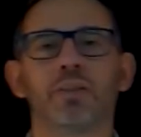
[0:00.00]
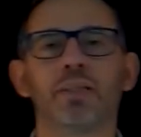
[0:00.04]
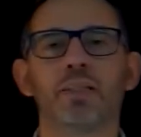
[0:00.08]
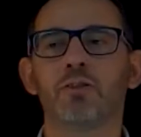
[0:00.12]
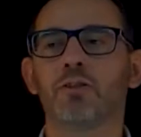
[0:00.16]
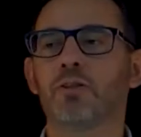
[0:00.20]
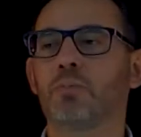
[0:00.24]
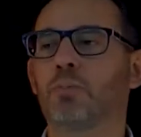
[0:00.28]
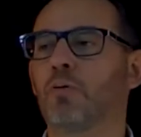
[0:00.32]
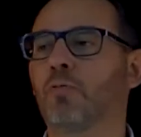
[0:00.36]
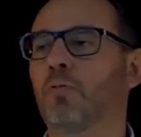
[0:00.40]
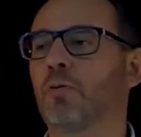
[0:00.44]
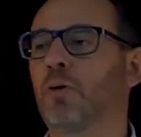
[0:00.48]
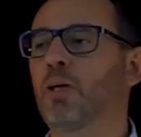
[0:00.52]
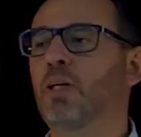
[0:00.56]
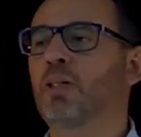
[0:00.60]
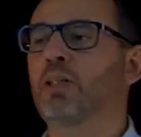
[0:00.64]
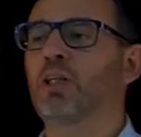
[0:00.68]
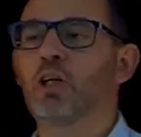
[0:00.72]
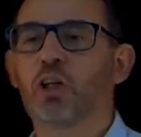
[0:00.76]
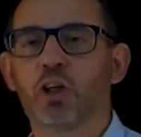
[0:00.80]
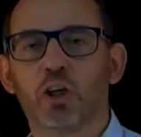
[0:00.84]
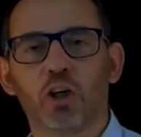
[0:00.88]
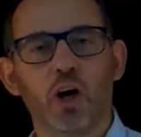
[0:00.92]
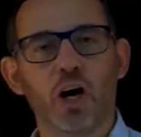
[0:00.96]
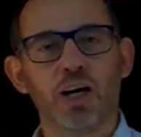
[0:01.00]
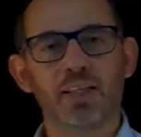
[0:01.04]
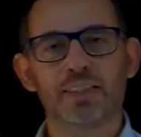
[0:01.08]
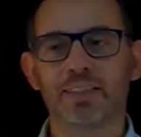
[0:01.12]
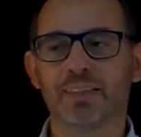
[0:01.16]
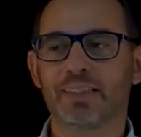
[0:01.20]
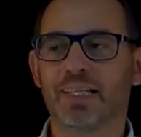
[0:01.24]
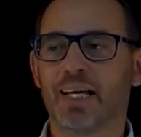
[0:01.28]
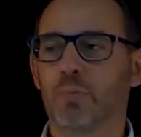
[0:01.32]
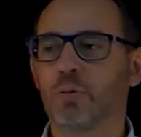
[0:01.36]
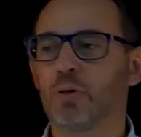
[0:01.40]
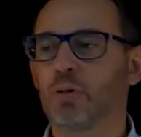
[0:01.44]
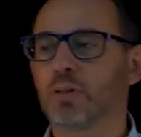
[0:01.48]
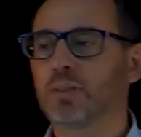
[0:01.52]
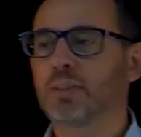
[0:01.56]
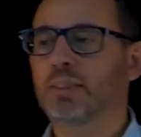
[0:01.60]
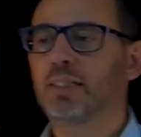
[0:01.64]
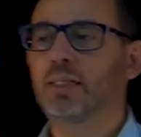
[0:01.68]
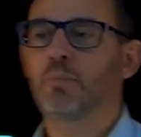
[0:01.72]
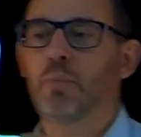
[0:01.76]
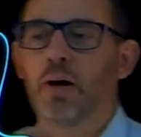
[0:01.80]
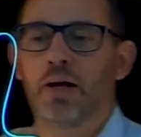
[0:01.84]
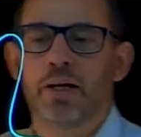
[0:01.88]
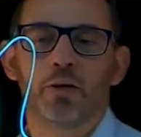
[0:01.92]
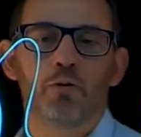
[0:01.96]
this loop of current crosses capital
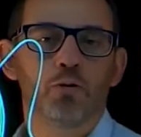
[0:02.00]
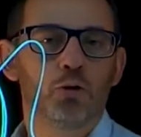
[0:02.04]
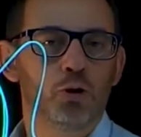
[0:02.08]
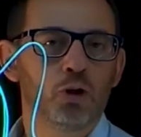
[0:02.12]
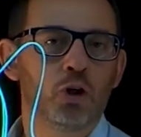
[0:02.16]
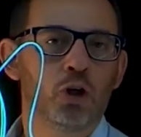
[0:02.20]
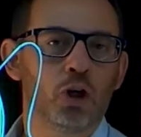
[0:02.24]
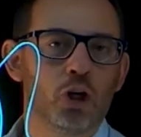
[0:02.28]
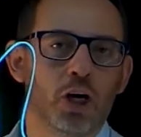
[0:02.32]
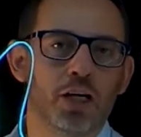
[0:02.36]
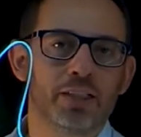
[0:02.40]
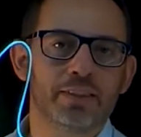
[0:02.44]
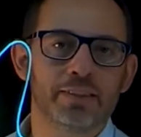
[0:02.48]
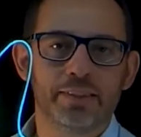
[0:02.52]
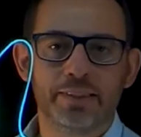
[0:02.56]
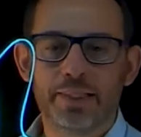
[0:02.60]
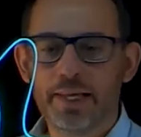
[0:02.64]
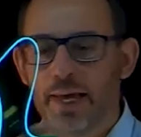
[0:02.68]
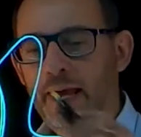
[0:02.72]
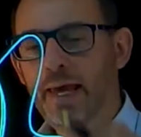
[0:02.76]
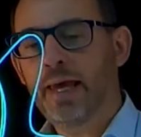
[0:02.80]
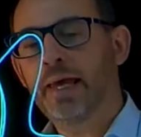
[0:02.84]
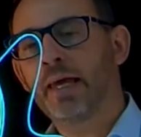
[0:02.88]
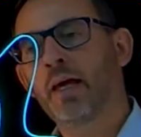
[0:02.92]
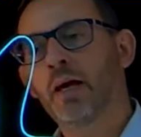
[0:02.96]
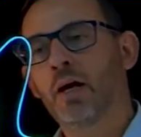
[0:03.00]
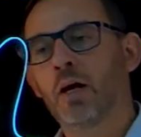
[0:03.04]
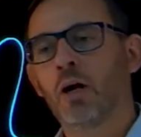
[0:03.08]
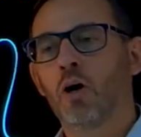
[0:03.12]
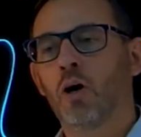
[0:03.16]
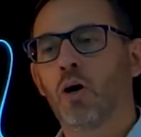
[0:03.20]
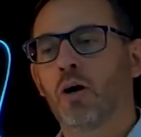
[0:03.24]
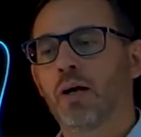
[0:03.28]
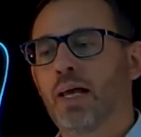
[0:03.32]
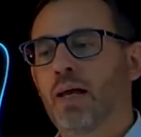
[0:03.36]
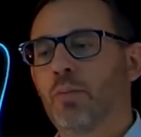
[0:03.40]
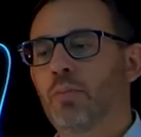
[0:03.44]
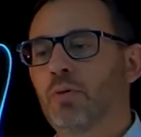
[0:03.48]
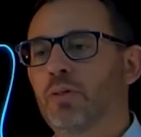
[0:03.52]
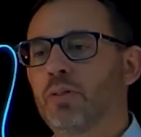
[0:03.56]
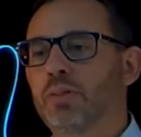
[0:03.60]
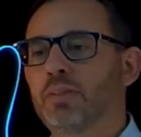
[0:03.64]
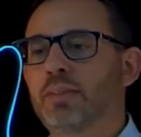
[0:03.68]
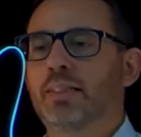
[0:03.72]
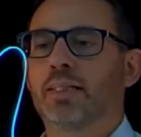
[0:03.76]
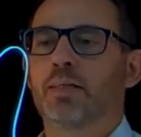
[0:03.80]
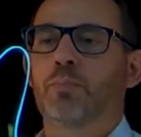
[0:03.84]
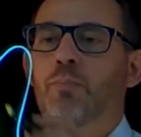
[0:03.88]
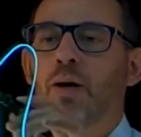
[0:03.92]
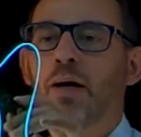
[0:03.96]
sigma, and it could cross dA on capital
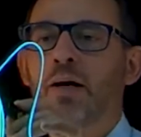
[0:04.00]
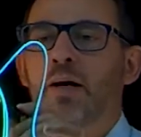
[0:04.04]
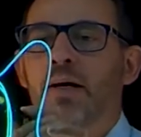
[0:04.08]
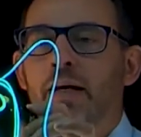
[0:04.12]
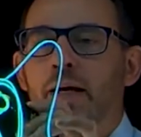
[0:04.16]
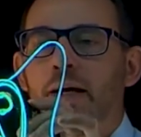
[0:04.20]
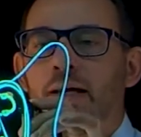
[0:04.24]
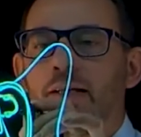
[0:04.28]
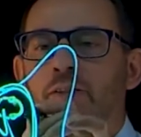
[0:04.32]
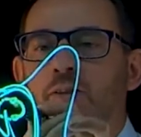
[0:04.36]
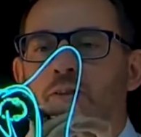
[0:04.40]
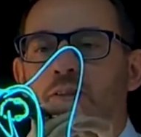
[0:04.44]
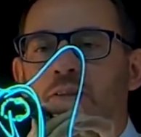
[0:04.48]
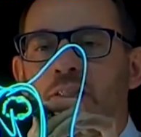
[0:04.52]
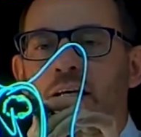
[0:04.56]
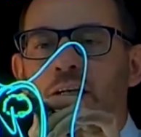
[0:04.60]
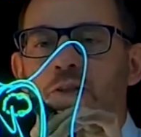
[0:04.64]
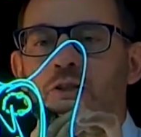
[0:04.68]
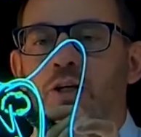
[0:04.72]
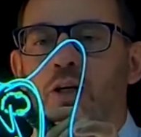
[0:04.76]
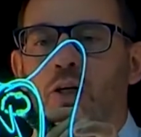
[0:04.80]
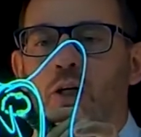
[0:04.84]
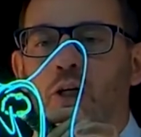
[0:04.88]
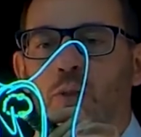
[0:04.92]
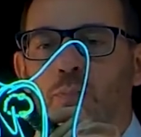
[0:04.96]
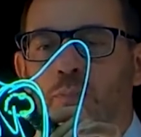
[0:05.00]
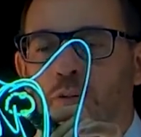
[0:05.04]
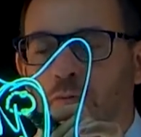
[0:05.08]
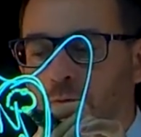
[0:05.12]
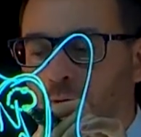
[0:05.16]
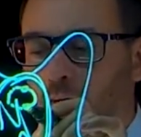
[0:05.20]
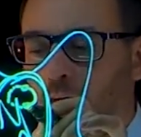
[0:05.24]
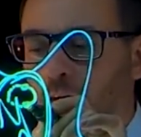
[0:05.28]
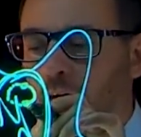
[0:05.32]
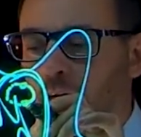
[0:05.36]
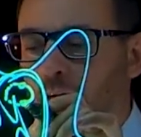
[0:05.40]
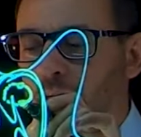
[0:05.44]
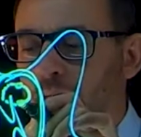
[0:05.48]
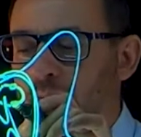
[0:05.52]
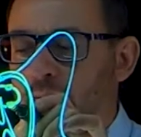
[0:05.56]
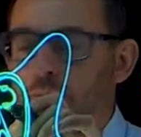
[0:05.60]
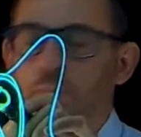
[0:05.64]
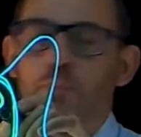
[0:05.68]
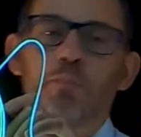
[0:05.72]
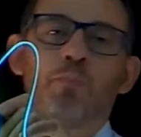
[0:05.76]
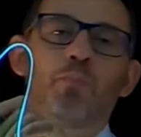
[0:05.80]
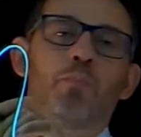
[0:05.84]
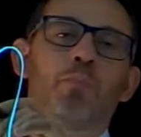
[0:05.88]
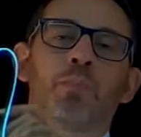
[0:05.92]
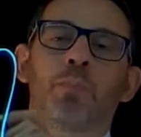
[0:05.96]
sigma. And so such a loop of
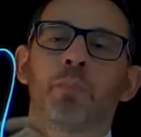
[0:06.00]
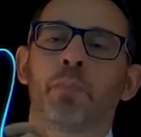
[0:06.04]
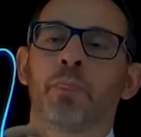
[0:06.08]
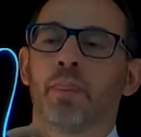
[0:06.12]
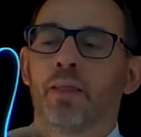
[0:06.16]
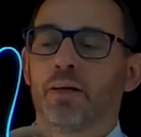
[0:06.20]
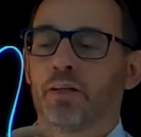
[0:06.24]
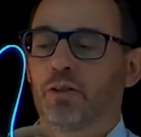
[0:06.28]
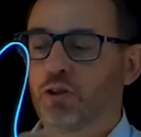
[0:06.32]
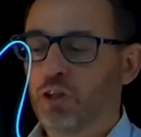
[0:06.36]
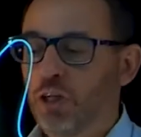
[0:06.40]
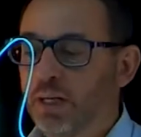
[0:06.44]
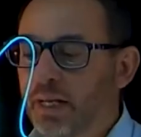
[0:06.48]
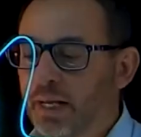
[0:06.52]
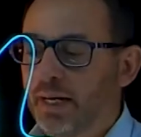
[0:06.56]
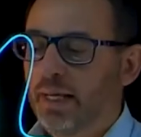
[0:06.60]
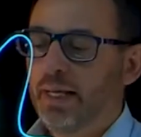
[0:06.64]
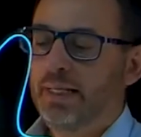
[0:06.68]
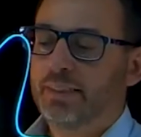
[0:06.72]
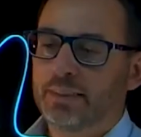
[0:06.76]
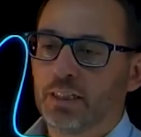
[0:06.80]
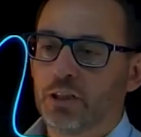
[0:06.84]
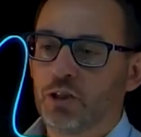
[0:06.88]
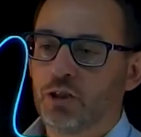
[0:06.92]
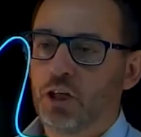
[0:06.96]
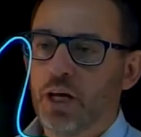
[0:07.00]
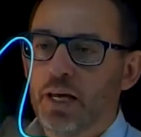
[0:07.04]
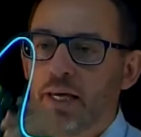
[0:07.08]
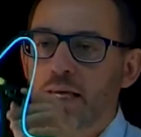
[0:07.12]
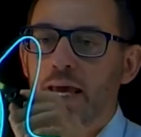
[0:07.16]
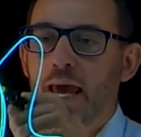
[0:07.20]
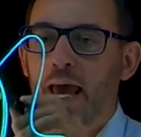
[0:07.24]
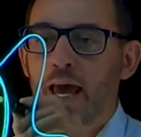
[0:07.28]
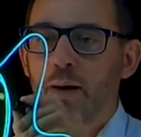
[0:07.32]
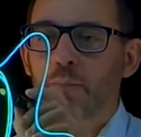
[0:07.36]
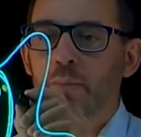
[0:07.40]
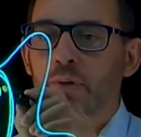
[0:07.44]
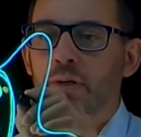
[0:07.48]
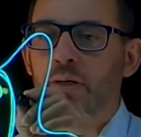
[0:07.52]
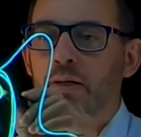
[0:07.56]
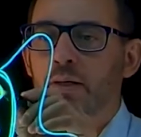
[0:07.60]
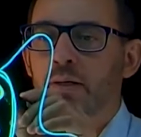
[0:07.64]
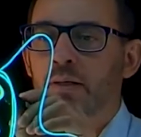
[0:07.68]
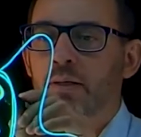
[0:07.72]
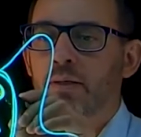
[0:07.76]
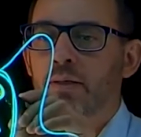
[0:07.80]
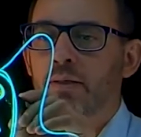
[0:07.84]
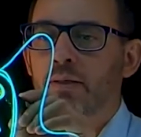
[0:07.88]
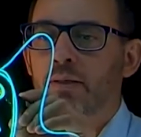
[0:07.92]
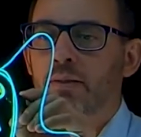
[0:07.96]
current generates a Jm.
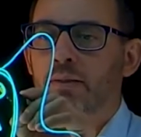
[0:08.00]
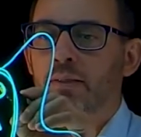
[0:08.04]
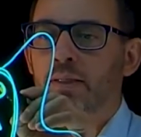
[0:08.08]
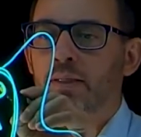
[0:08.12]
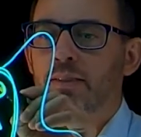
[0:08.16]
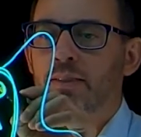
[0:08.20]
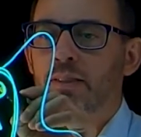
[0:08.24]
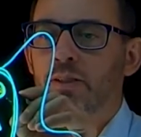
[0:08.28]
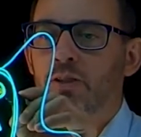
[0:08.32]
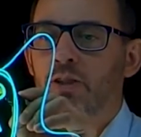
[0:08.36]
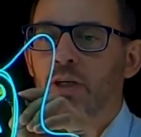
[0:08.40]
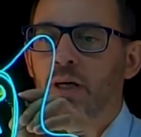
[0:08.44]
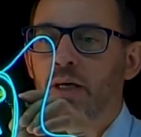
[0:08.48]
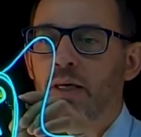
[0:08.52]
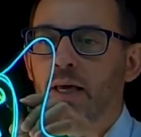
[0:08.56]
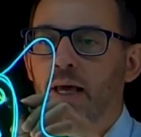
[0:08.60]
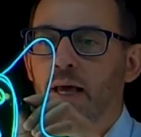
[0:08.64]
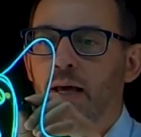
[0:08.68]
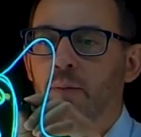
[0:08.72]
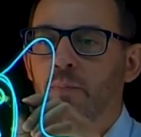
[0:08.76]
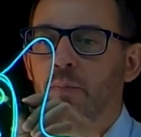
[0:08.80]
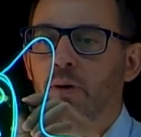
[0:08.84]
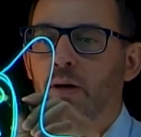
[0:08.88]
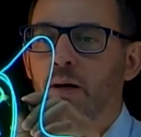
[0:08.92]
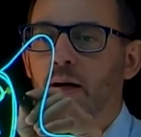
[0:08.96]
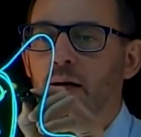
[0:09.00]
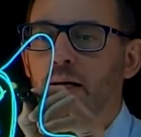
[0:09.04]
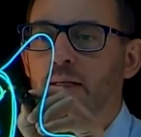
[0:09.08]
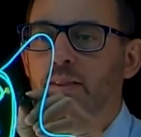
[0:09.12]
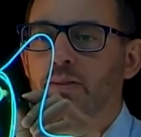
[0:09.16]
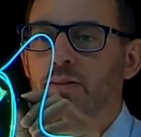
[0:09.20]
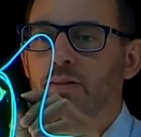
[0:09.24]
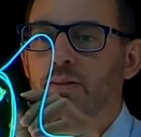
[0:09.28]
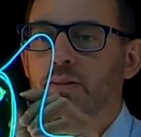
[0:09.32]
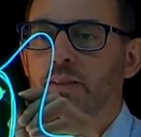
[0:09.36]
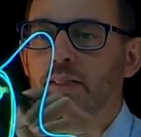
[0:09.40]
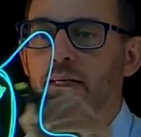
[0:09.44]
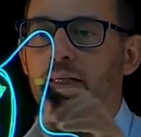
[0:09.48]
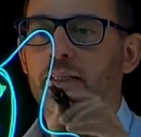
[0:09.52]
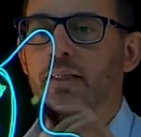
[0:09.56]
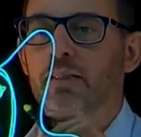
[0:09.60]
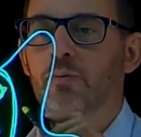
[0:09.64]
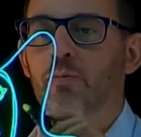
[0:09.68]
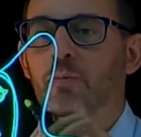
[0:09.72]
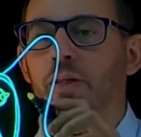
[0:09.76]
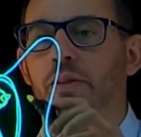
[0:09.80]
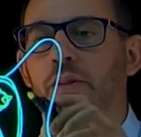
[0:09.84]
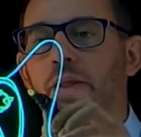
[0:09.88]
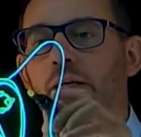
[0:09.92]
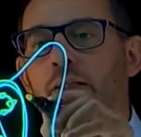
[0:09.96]
There is a Jm associated
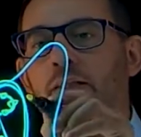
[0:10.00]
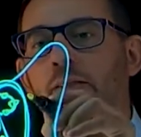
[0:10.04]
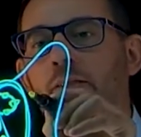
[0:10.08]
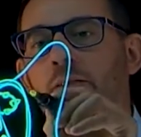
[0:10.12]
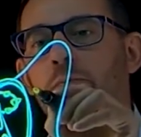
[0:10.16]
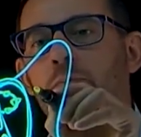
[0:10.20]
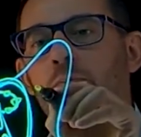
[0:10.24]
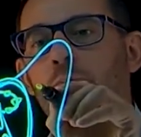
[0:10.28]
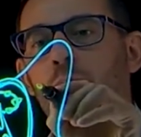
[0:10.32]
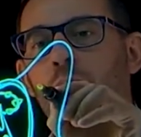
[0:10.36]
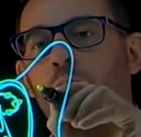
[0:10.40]
with it.